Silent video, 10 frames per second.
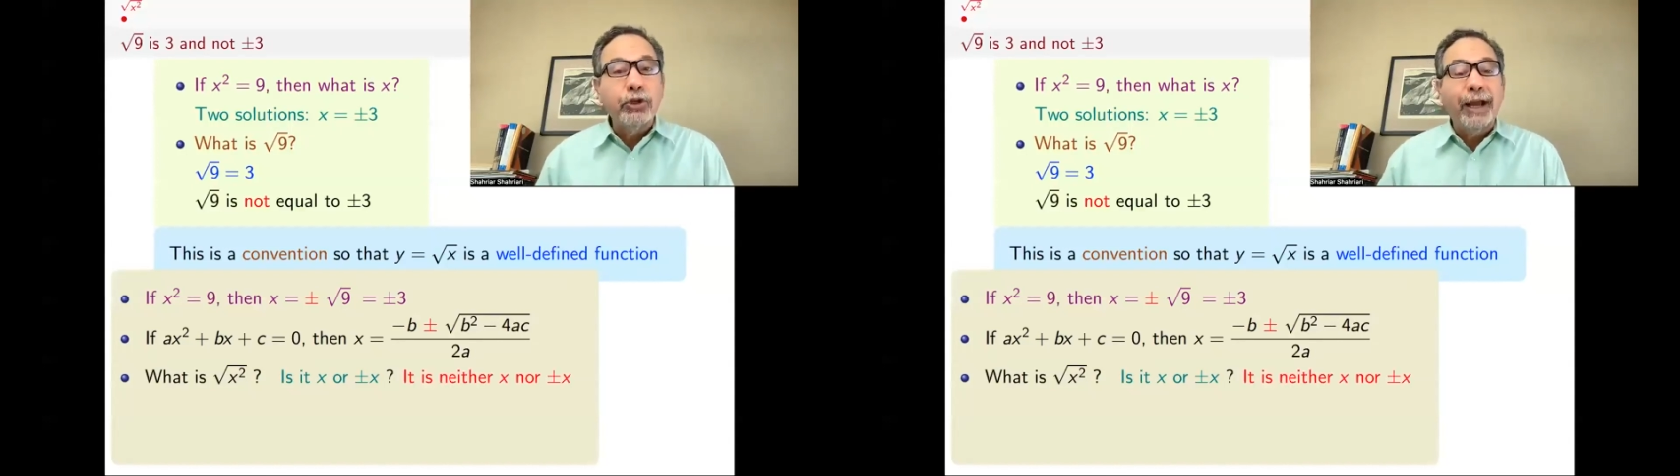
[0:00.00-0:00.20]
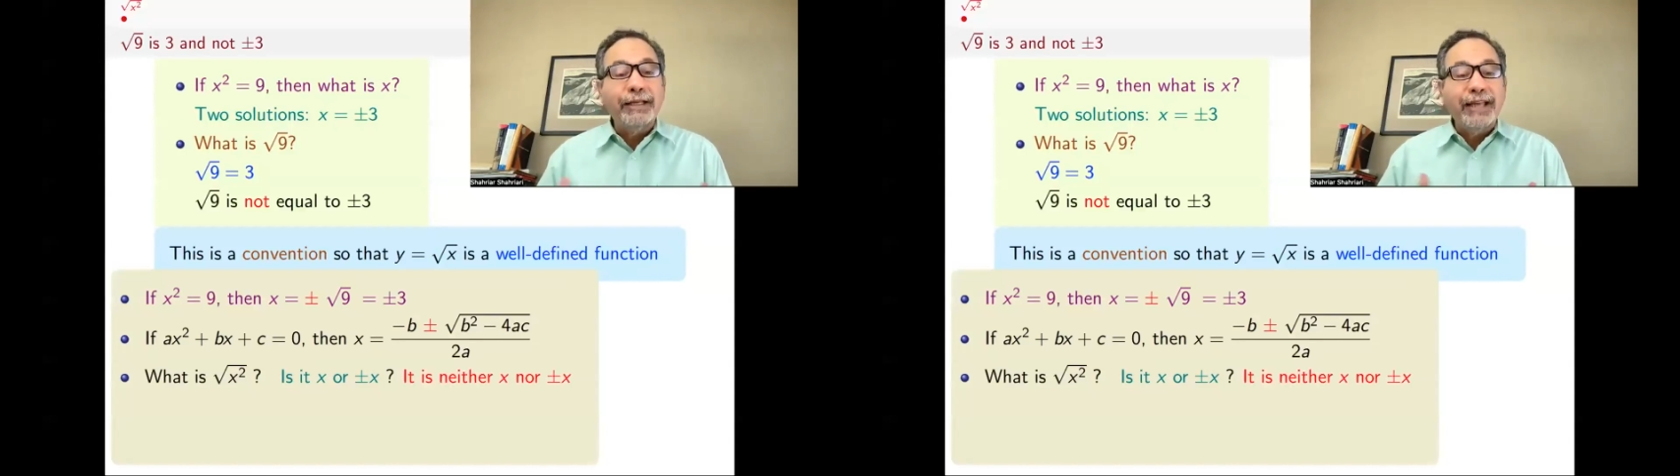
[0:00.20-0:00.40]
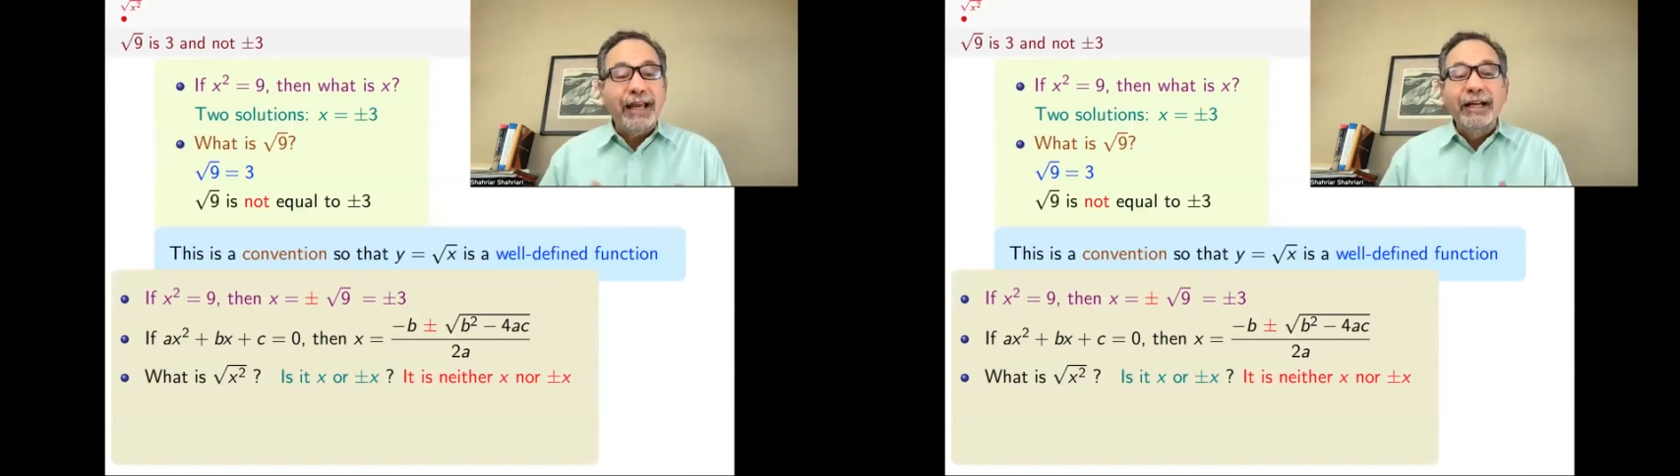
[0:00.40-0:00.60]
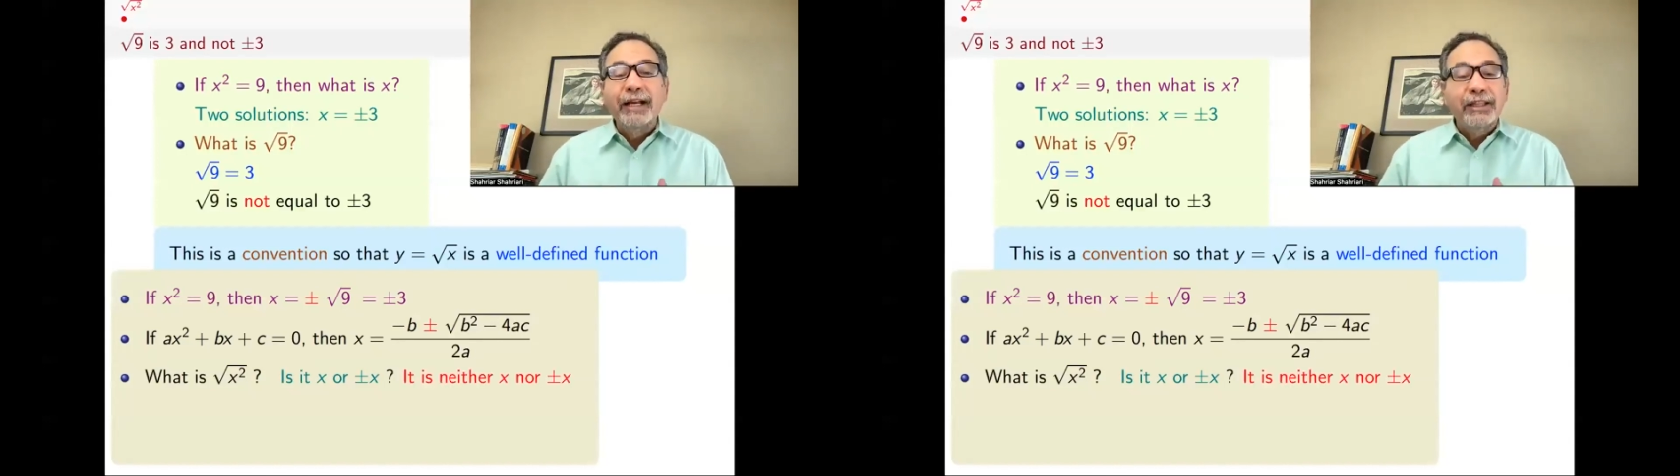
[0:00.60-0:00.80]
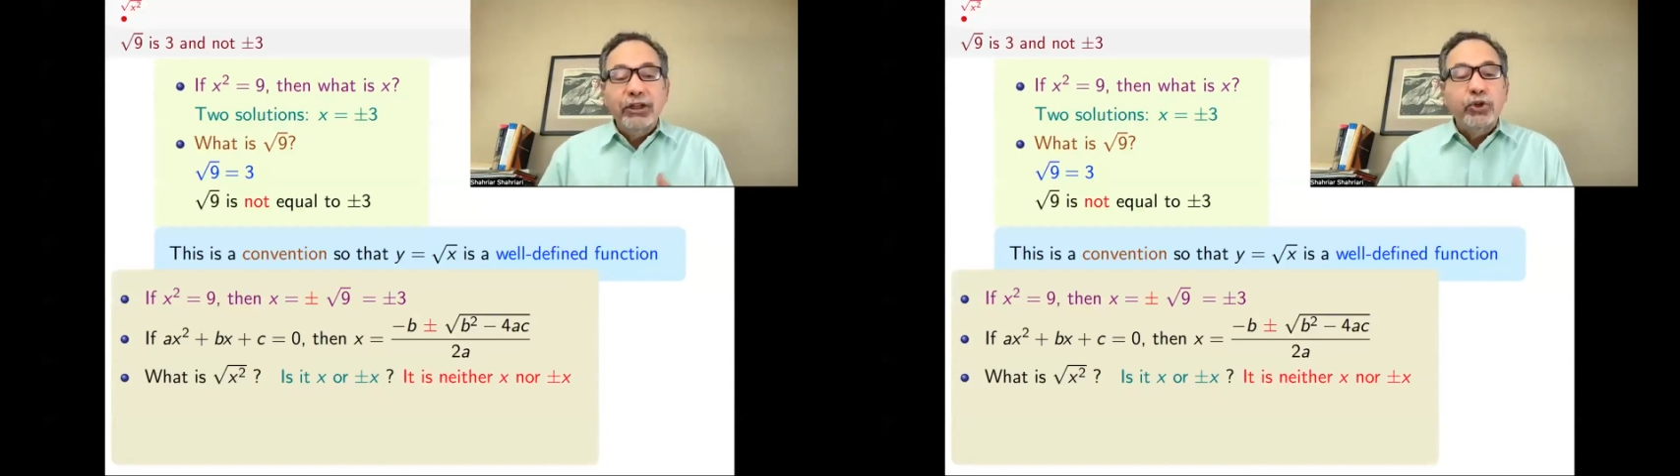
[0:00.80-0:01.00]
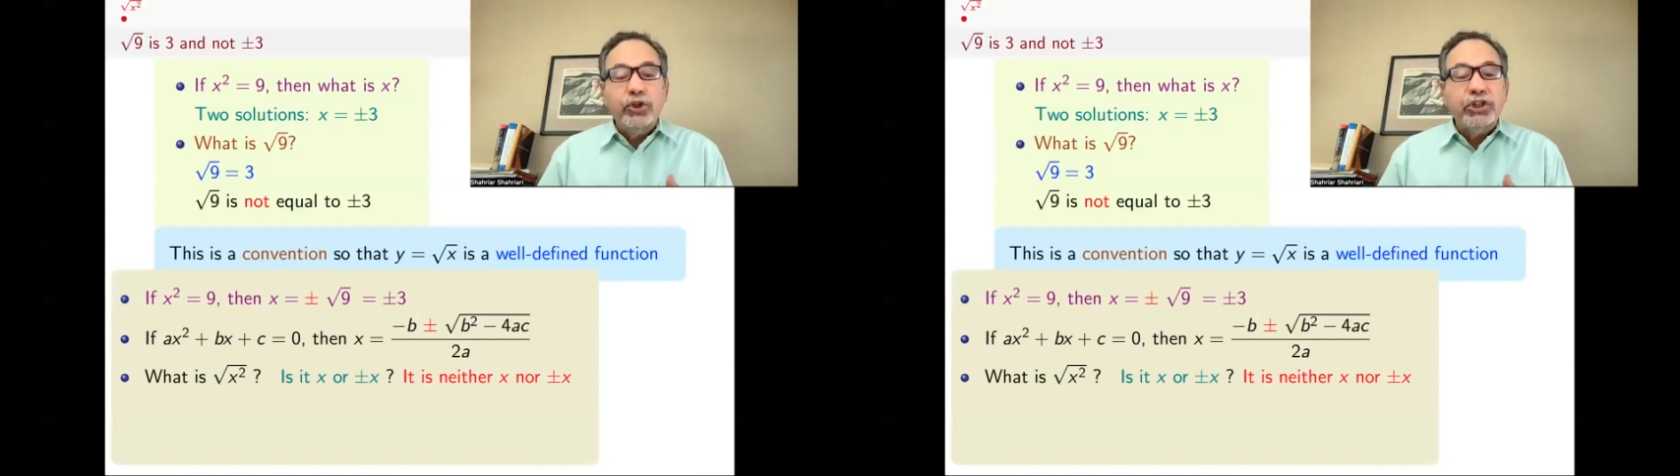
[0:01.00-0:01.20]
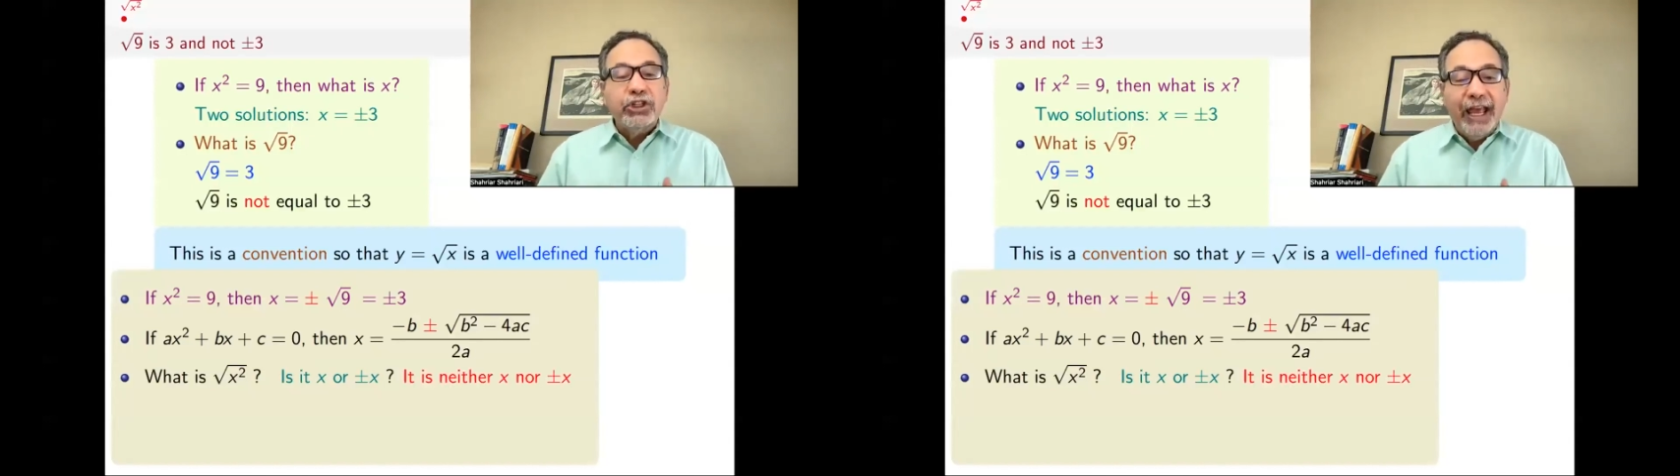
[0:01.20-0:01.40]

You might say, didn't you just